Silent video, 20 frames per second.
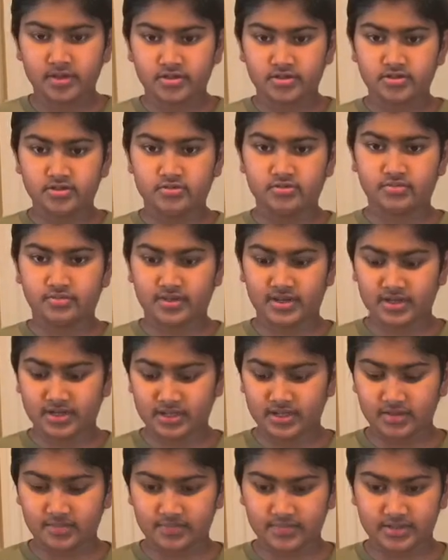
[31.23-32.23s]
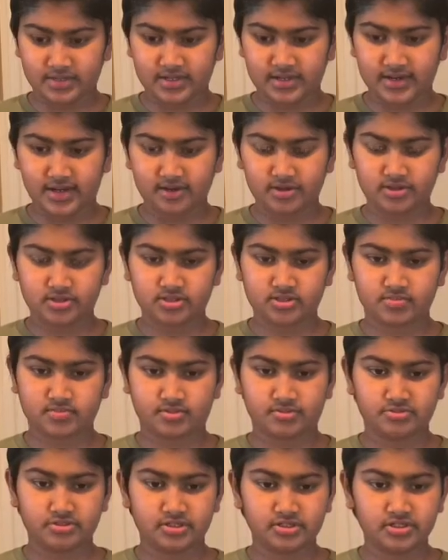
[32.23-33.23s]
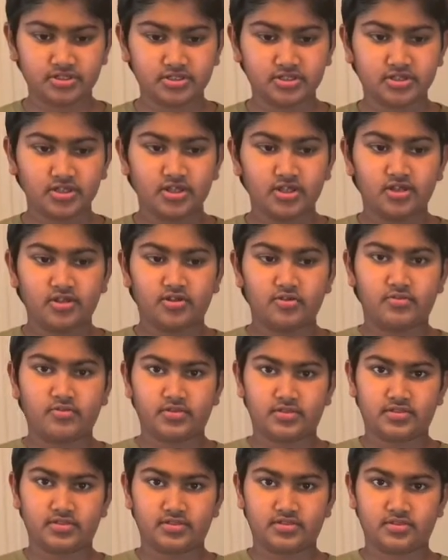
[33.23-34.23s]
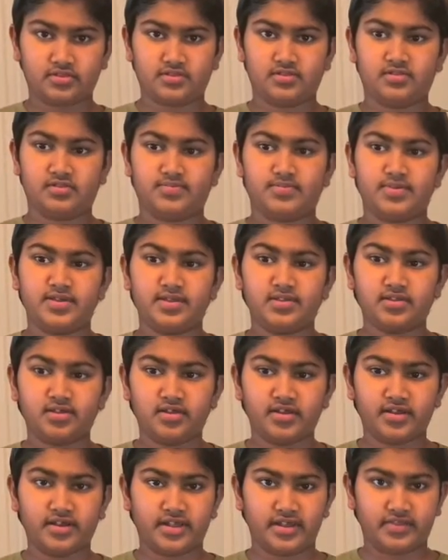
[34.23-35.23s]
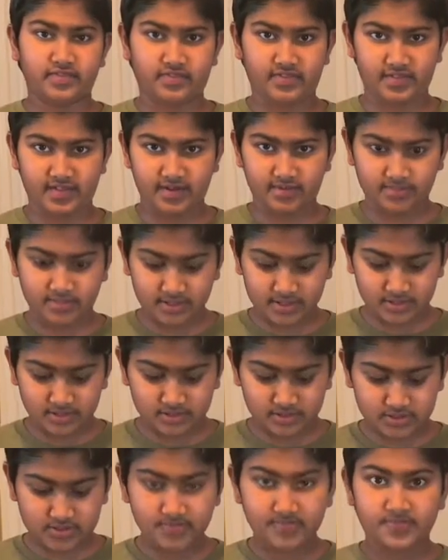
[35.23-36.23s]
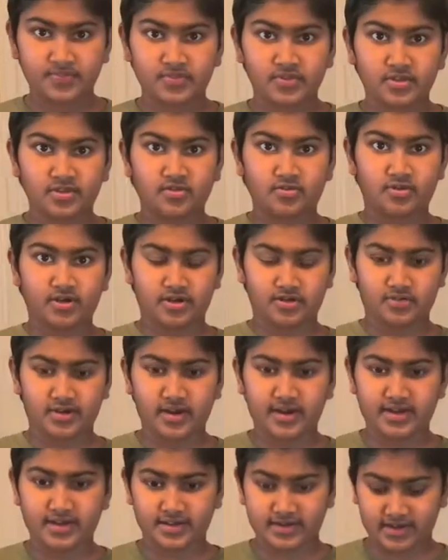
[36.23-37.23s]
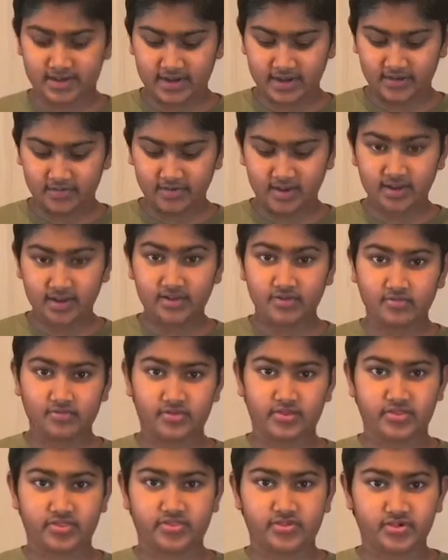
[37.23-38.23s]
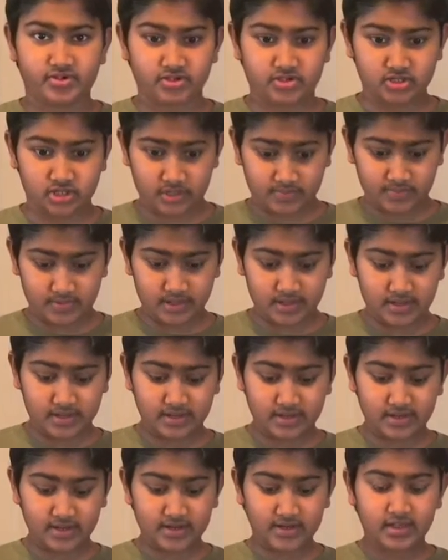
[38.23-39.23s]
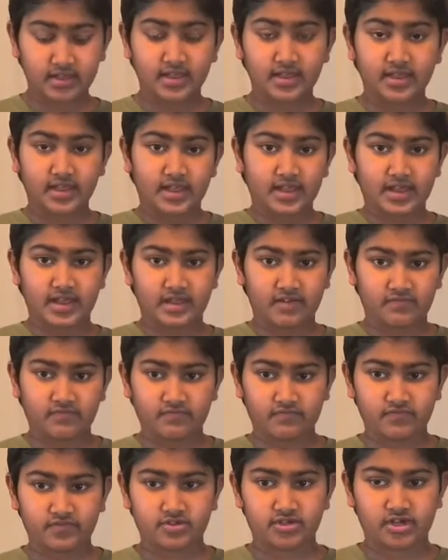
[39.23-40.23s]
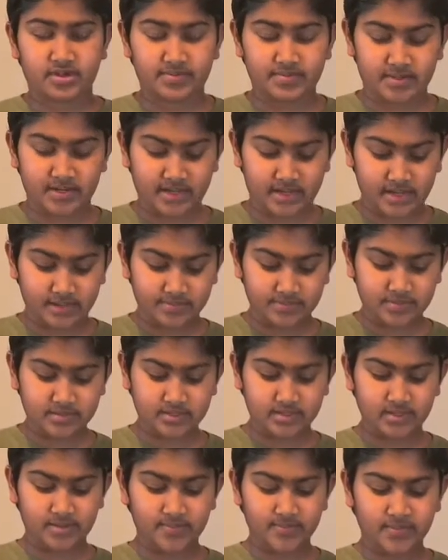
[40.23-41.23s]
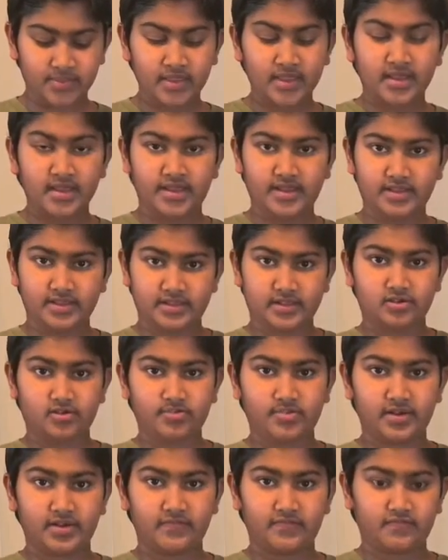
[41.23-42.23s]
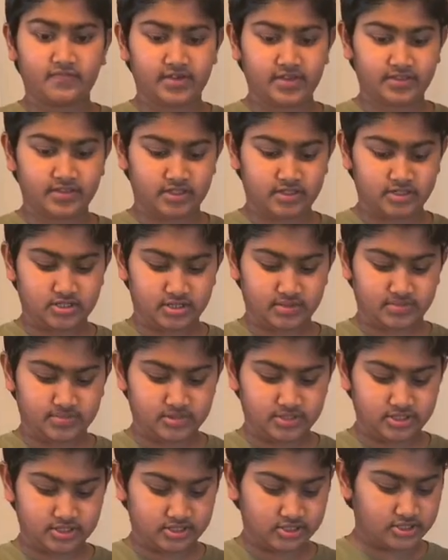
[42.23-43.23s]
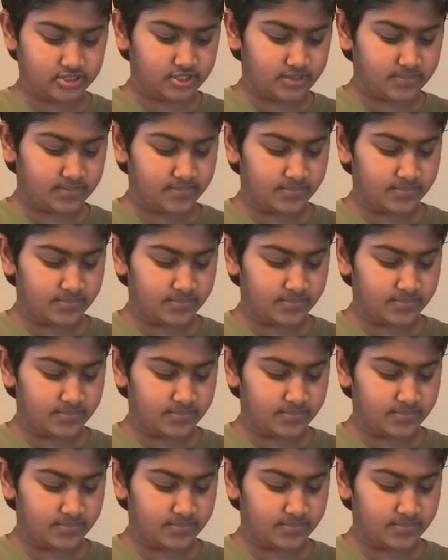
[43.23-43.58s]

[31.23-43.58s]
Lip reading: 2 medium potatoes boiled with the peel on and then peeled, 1 grated carrot, 1/3 chopped onion, half chopped capsicum, and a little bit of finely chopped ginger,